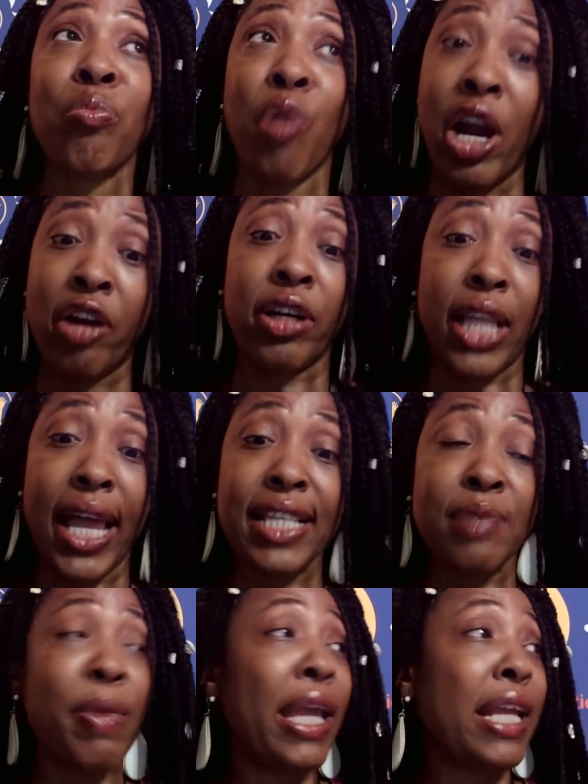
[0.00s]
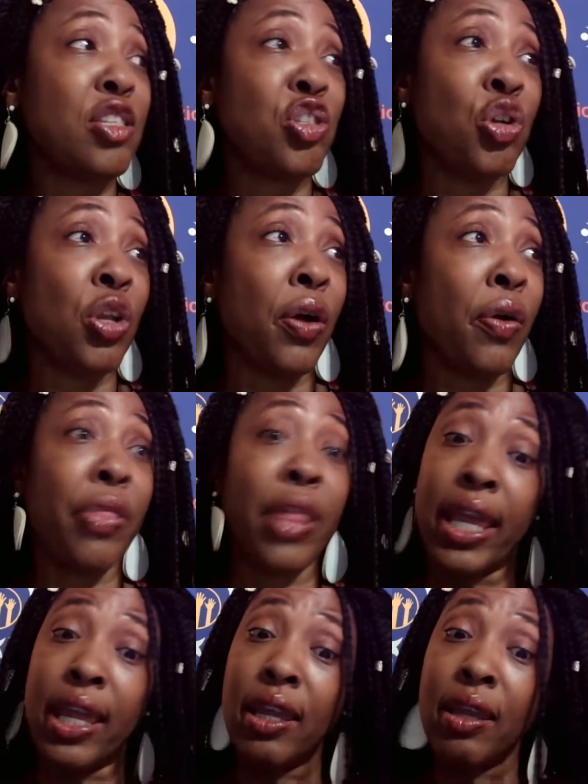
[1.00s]
prior classmates,
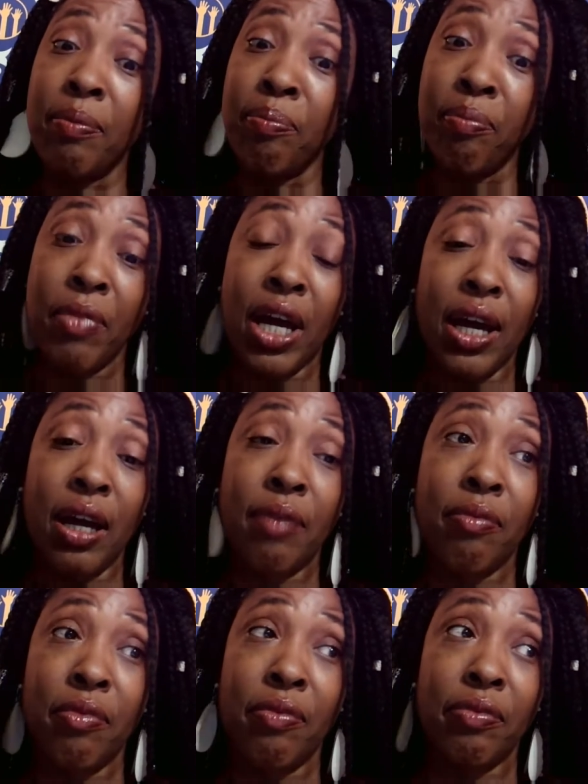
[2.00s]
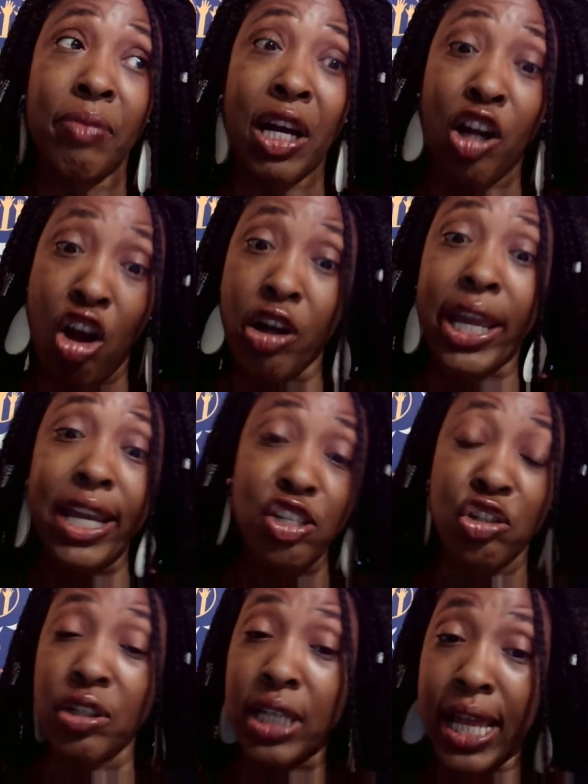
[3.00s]
my
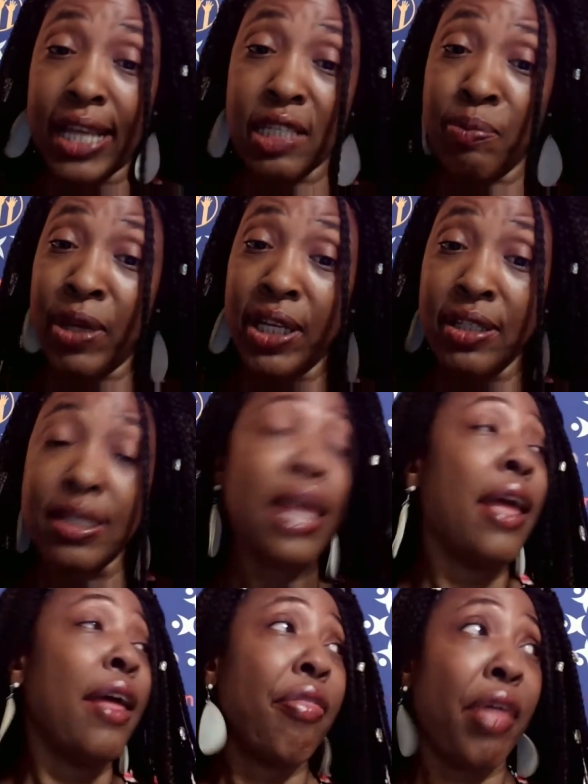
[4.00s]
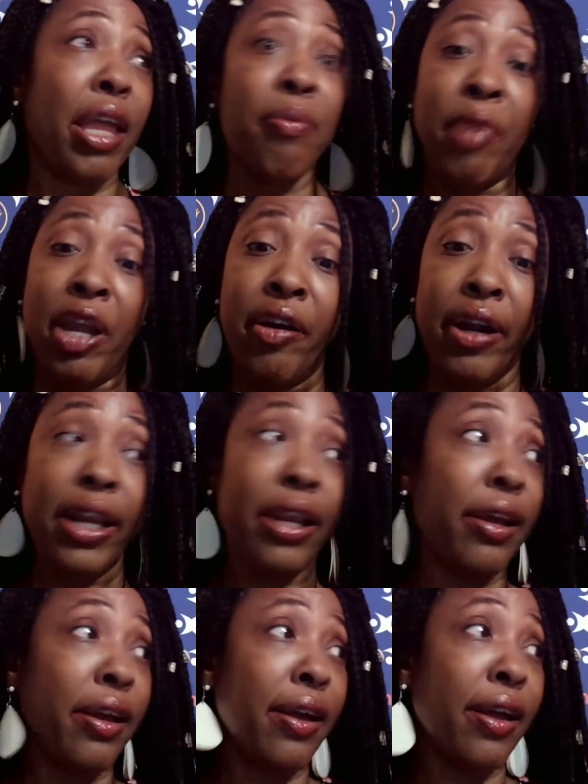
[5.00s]
Caucasian classmates, they married
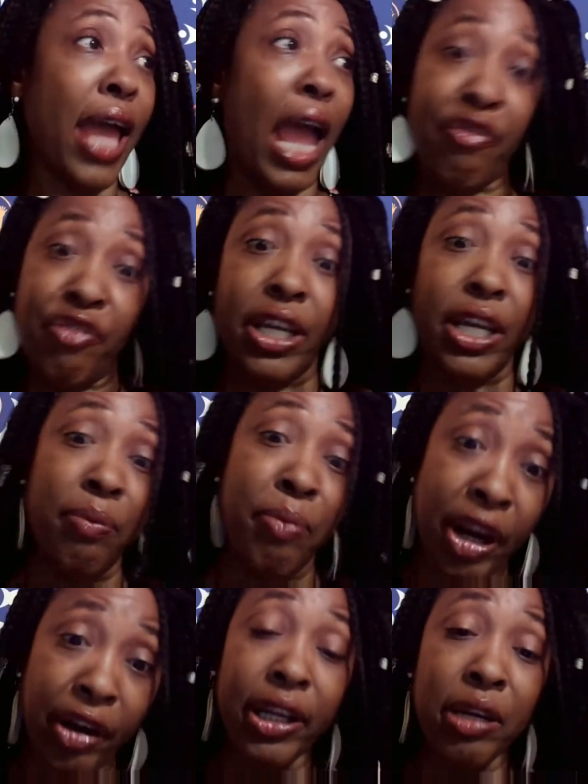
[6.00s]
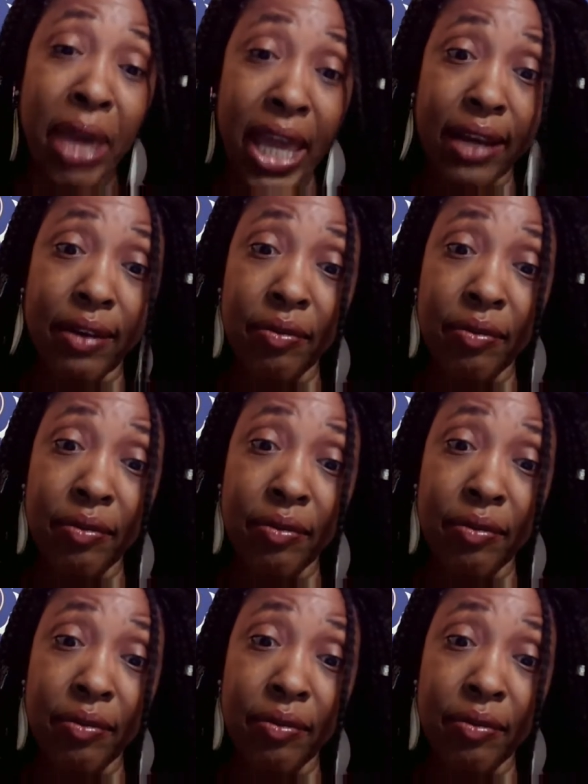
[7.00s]
African American men